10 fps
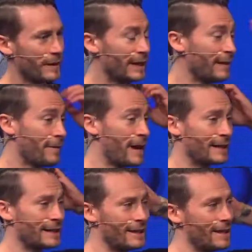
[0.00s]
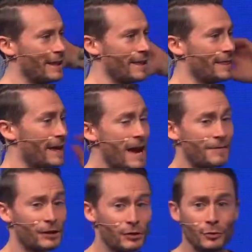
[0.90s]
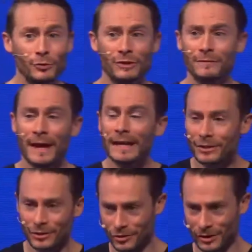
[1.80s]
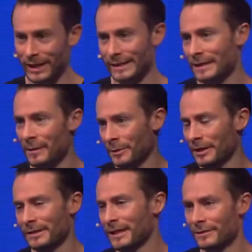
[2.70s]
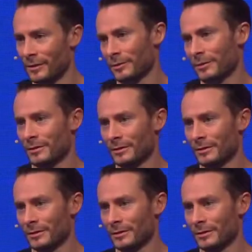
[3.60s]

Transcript: And in fact, they have a huge advantage against companies that don't.